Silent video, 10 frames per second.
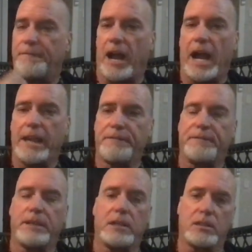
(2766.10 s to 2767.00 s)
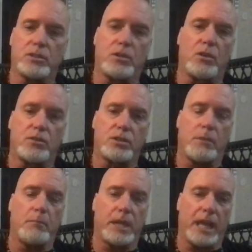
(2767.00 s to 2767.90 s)
I feel as though
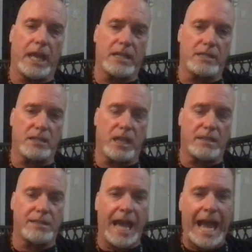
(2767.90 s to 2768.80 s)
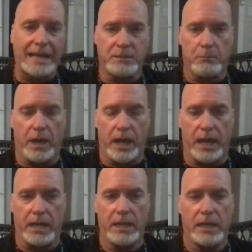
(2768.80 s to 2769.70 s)
somebody has attacked
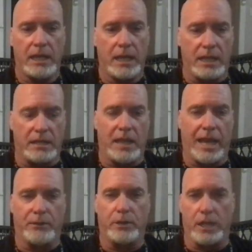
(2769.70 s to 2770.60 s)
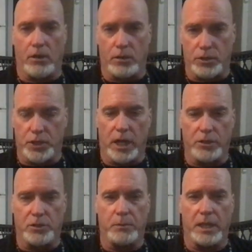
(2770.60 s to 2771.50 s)
my integrity or
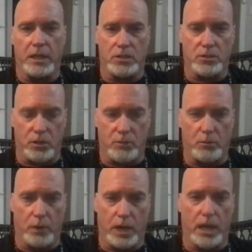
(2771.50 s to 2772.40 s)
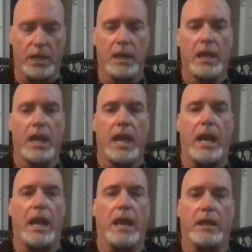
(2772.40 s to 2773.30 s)
judged me in a certain way,
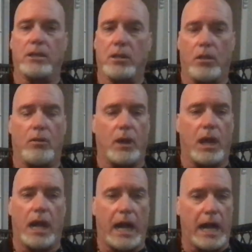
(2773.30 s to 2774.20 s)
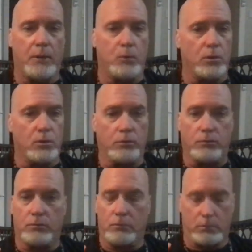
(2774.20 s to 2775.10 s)
you know, I will
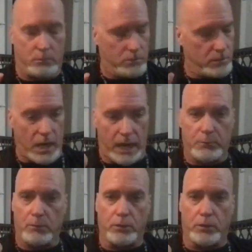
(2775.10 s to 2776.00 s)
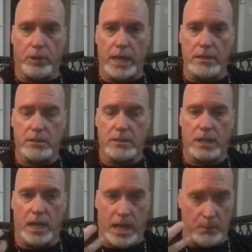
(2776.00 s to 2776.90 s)
regress
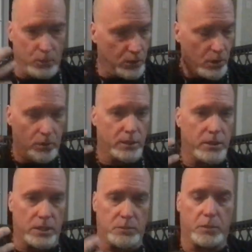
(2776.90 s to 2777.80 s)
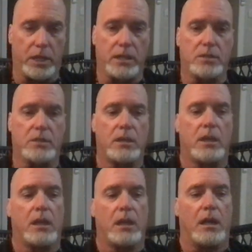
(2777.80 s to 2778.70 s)
and I will go into this place
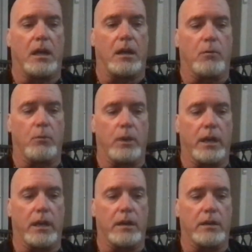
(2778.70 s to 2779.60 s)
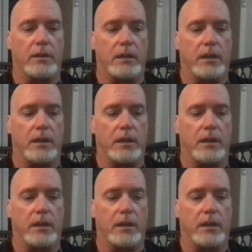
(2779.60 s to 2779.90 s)
where